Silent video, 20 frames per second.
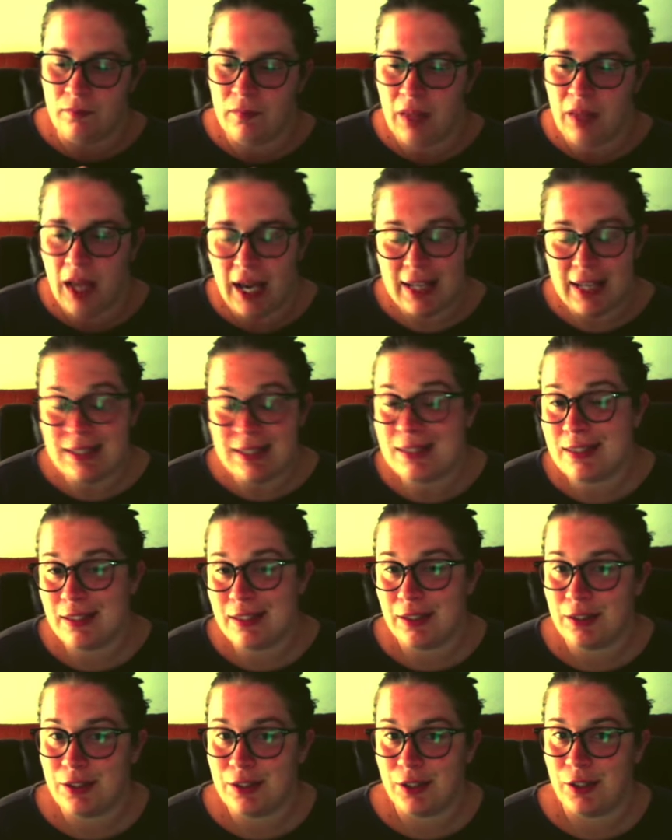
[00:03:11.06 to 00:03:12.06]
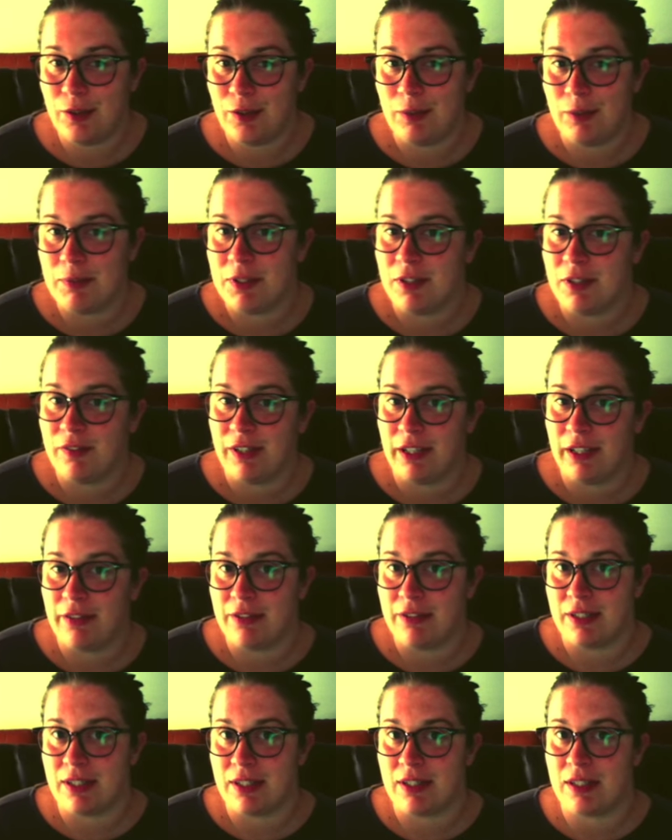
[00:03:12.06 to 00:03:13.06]
I'm still very
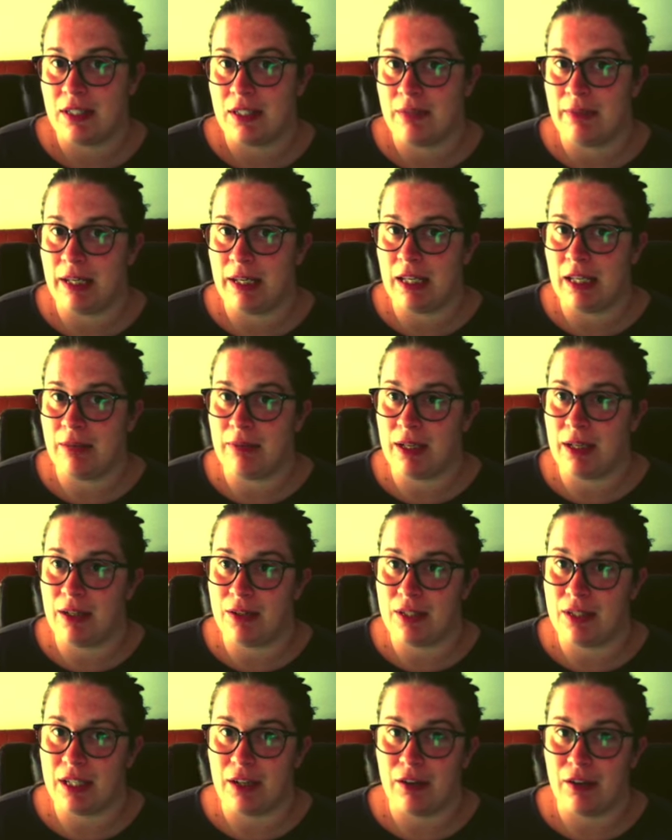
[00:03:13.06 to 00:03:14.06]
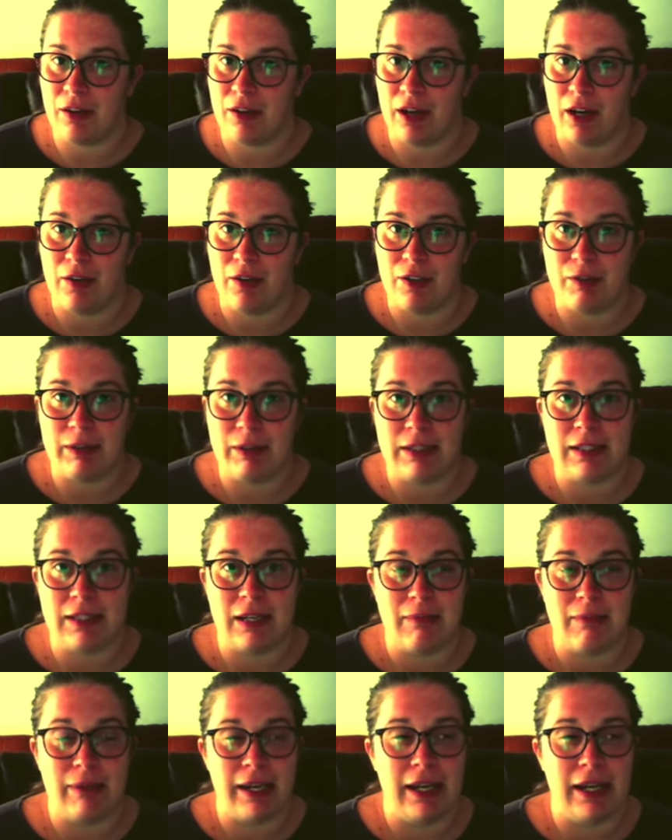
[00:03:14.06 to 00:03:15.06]
resistant to making my own sauerkraut, which means
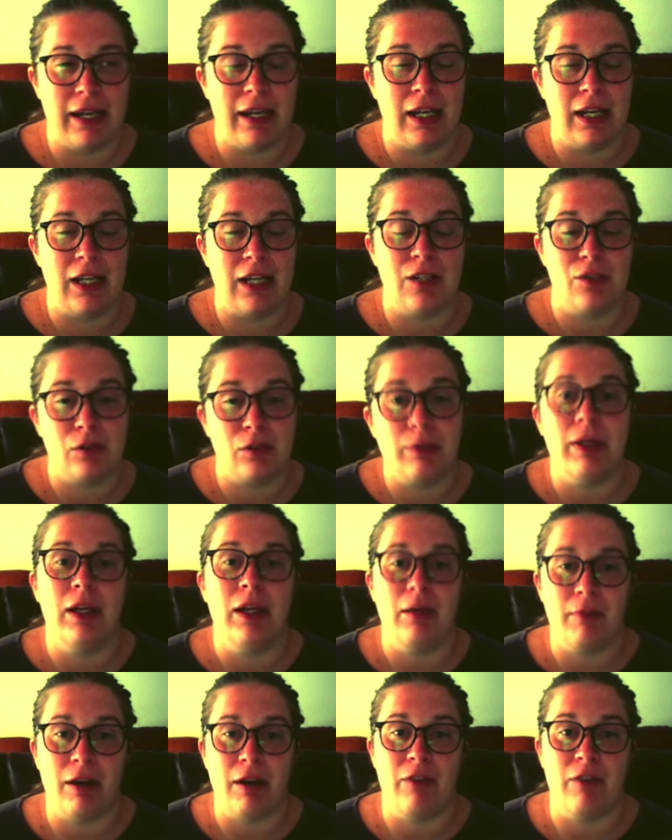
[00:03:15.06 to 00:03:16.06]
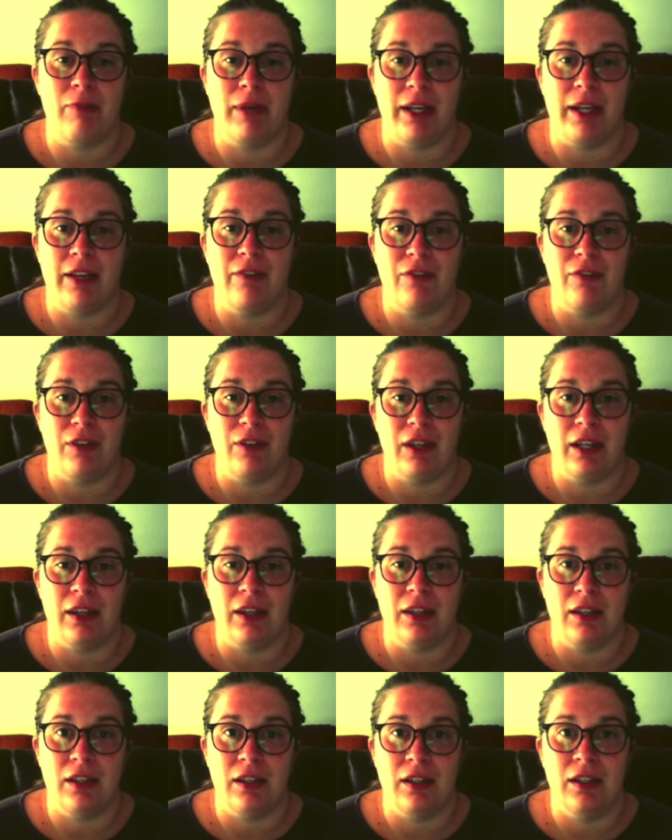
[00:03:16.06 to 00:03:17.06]
I pay an exorbitant amount of money for like
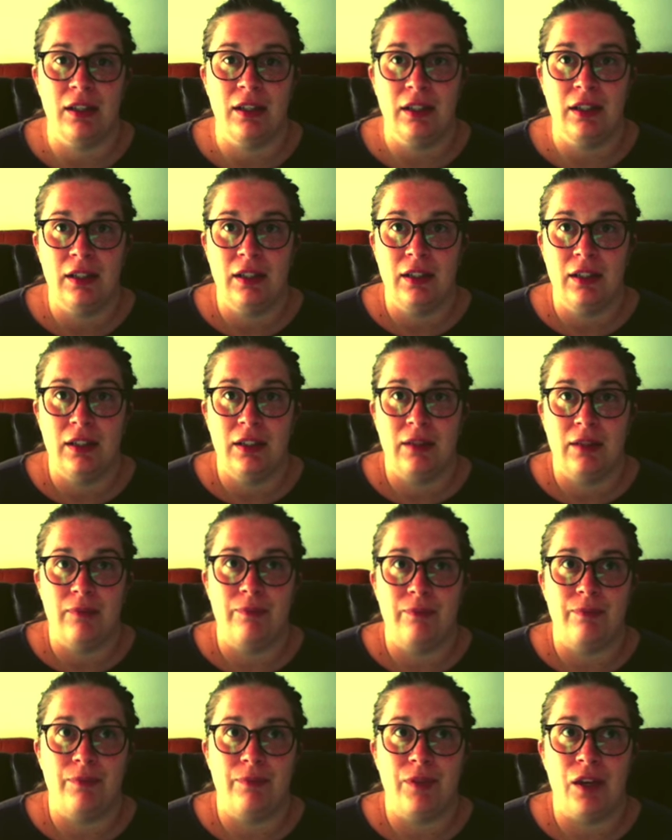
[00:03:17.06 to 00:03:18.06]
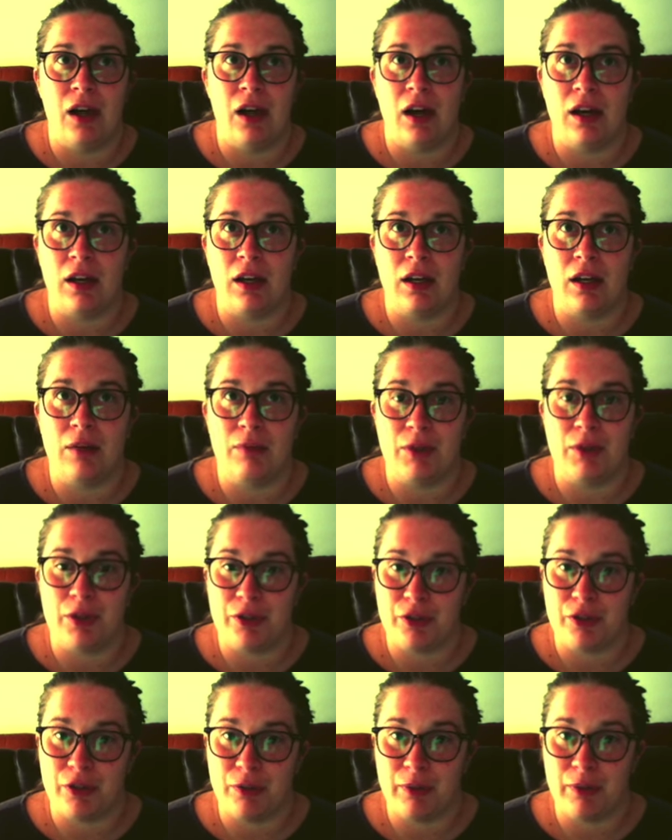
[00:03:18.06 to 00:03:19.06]
the not
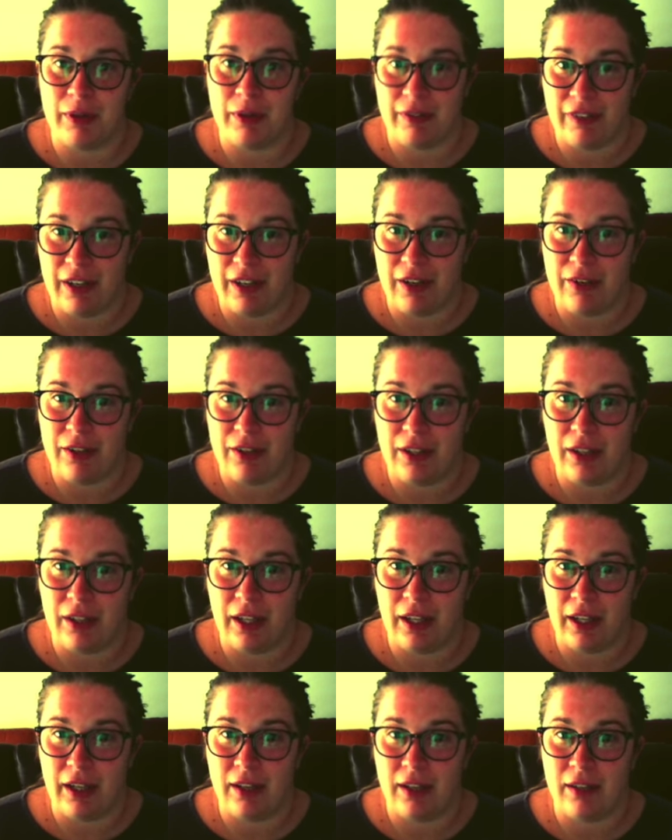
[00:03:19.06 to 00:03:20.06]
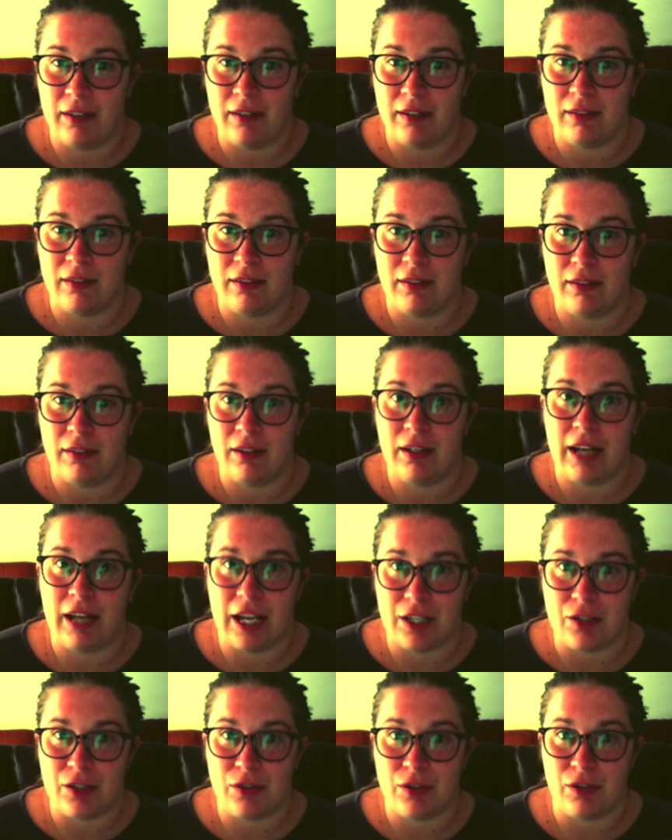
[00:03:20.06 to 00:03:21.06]
commercial, but found in like the
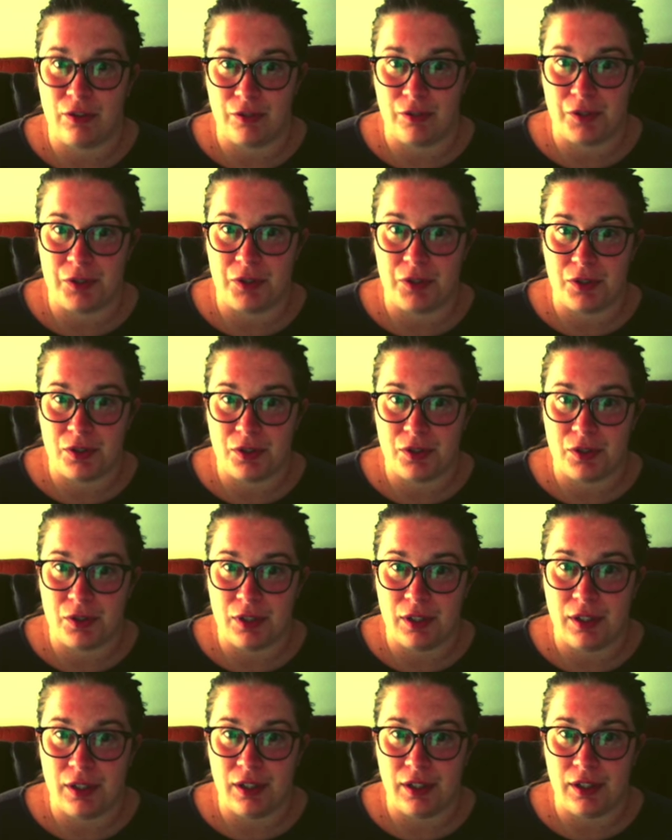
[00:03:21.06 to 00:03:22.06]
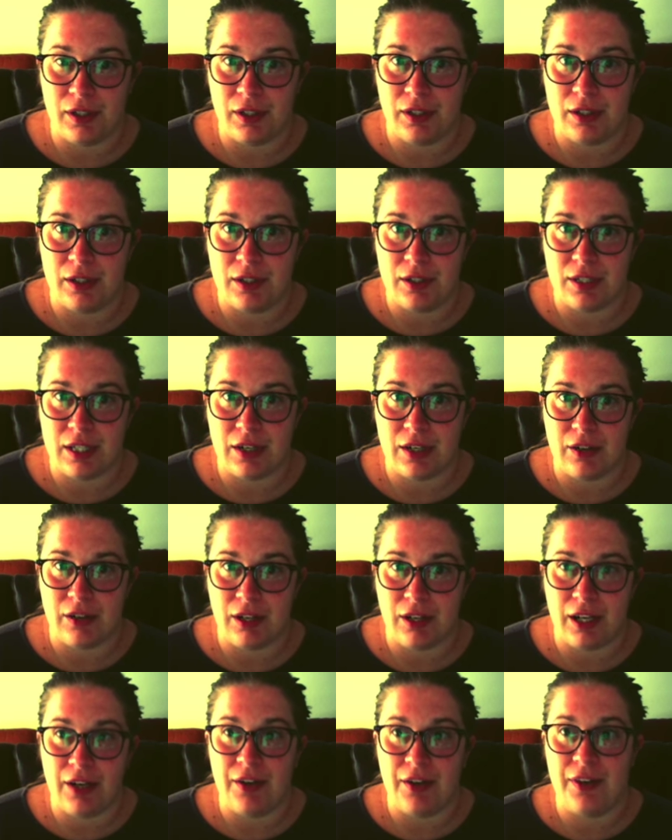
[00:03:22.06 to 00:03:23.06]
natural food store
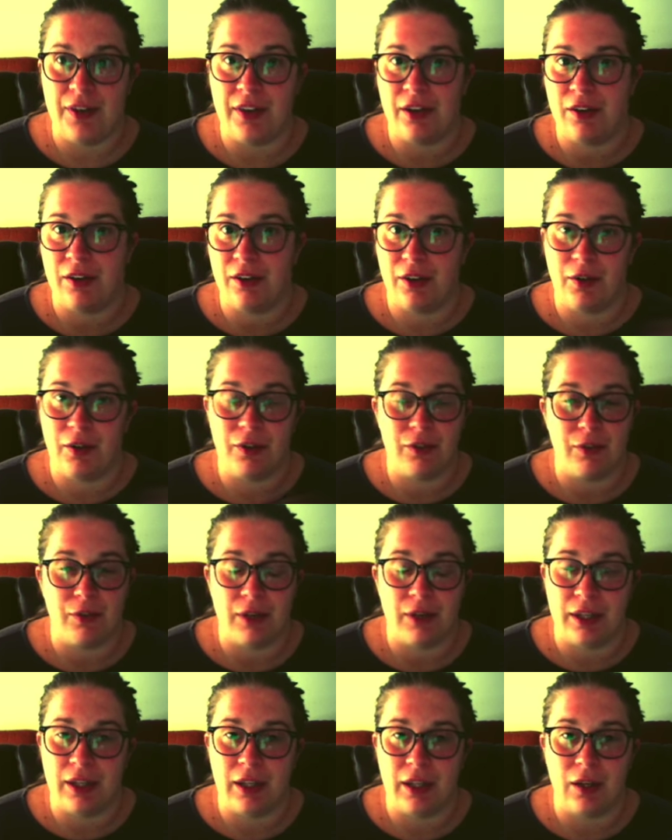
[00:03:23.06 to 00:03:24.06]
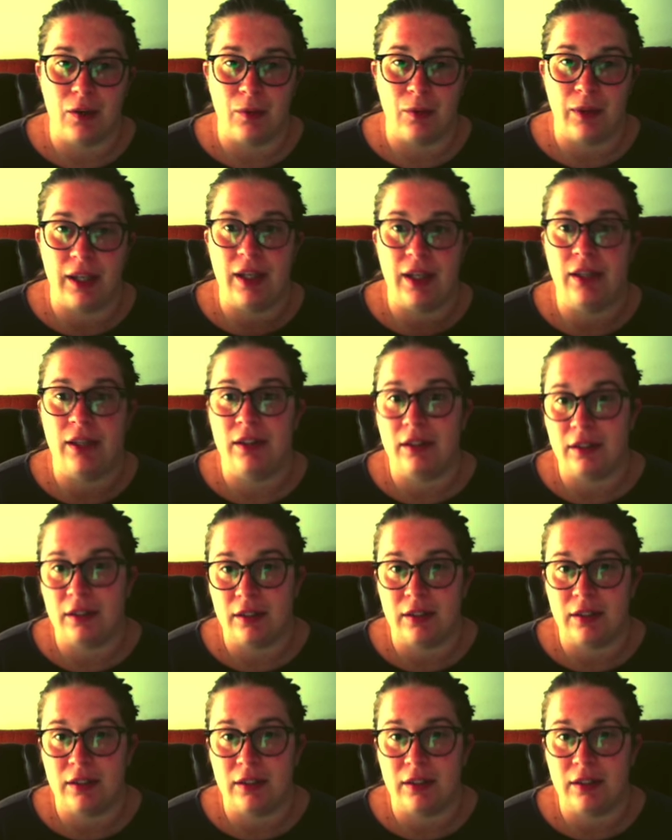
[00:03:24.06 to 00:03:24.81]
sauerkraut, and then I'll go through it in like a week and then